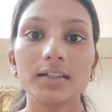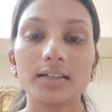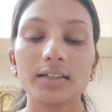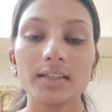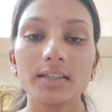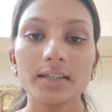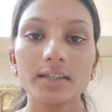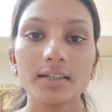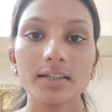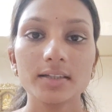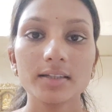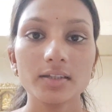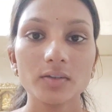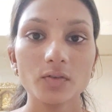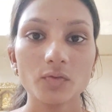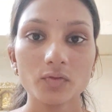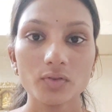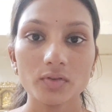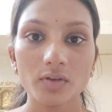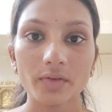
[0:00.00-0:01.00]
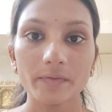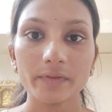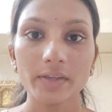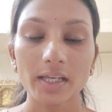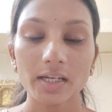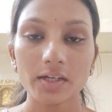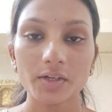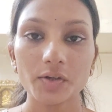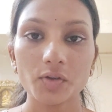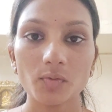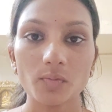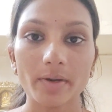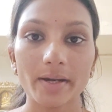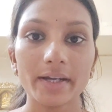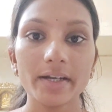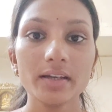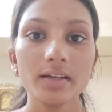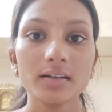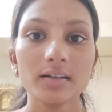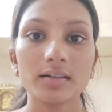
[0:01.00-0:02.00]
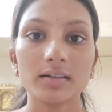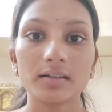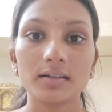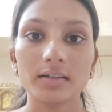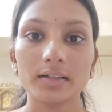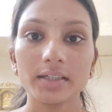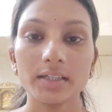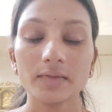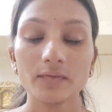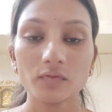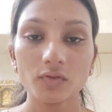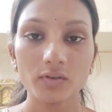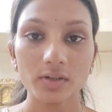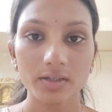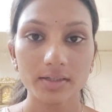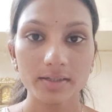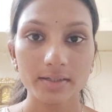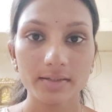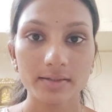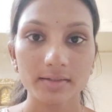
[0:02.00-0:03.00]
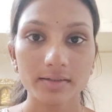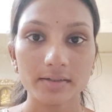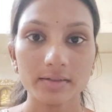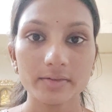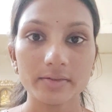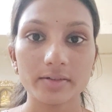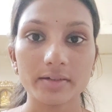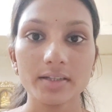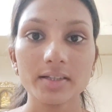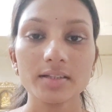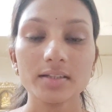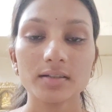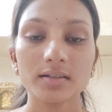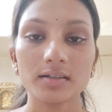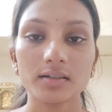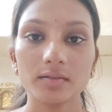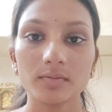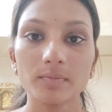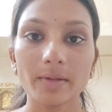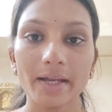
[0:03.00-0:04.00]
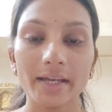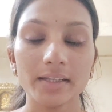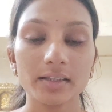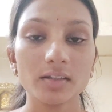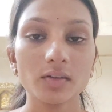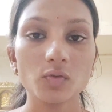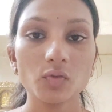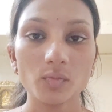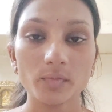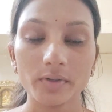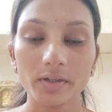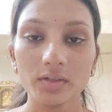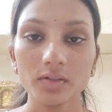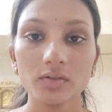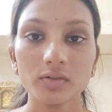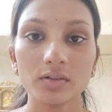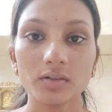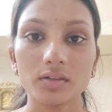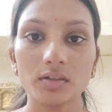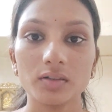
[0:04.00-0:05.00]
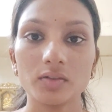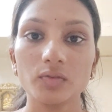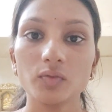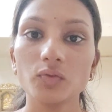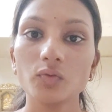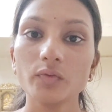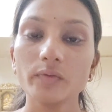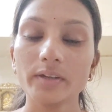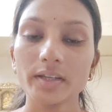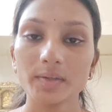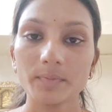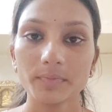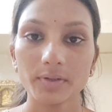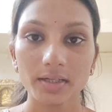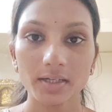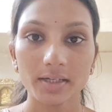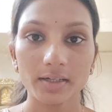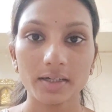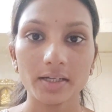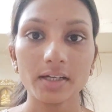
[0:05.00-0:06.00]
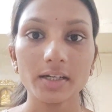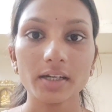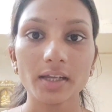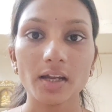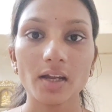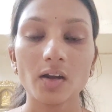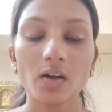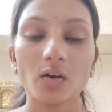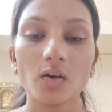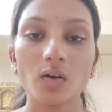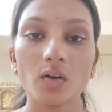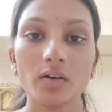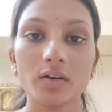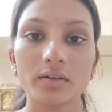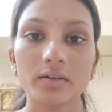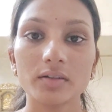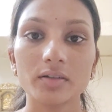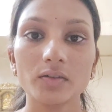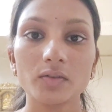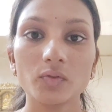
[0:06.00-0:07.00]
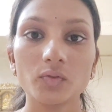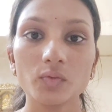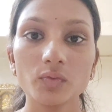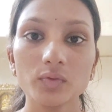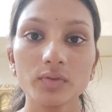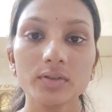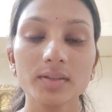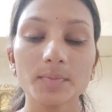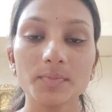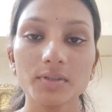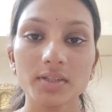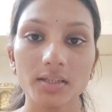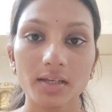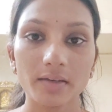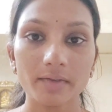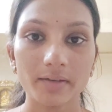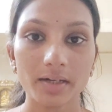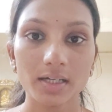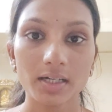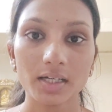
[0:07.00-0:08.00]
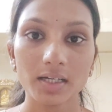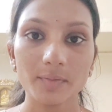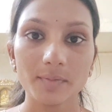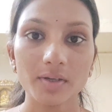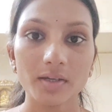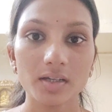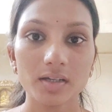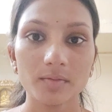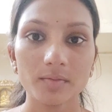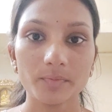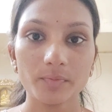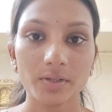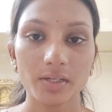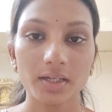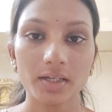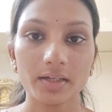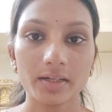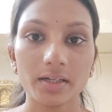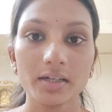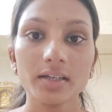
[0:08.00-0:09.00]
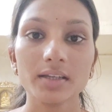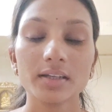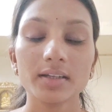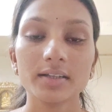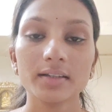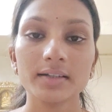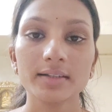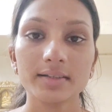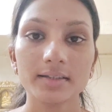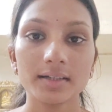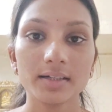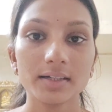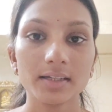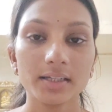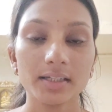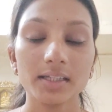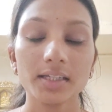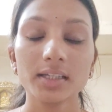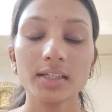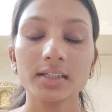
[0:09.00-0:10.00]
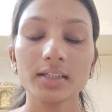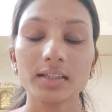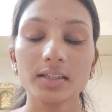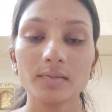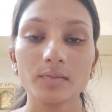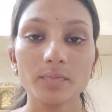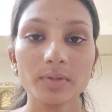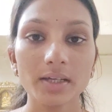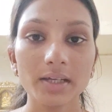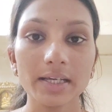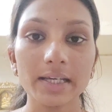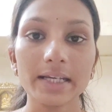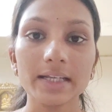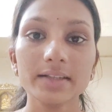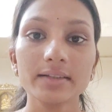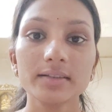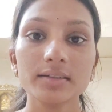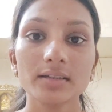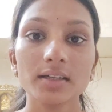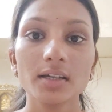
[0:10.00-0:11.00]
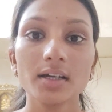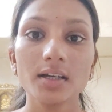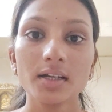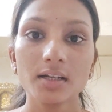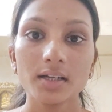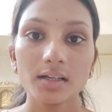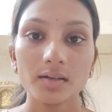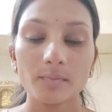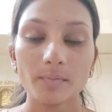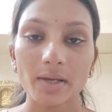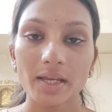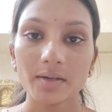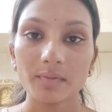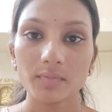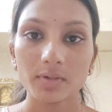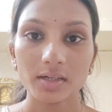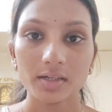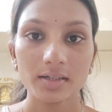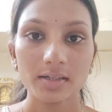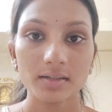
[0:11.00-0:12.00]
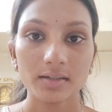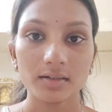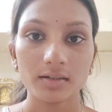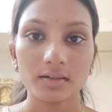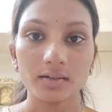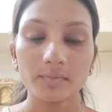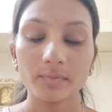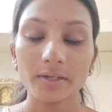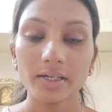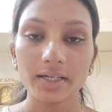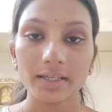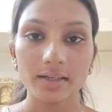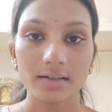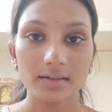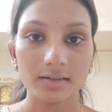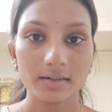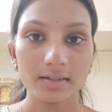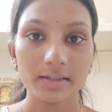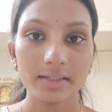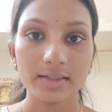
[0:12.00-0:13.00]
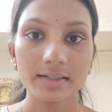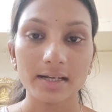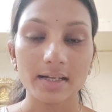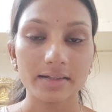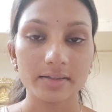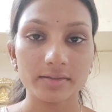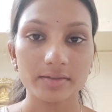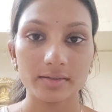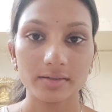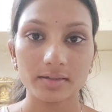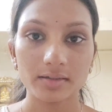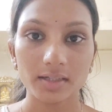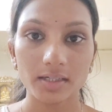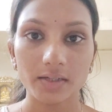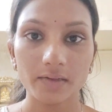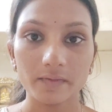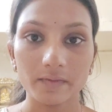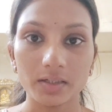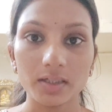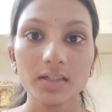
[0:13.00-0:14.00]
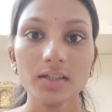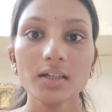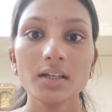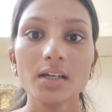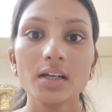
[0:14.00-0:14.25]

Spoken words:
there is a use of thalidomide in 46 countries by the women who were pregnant or who subsequently become pregnant, resulted in the biggest man-made medical disaster ever,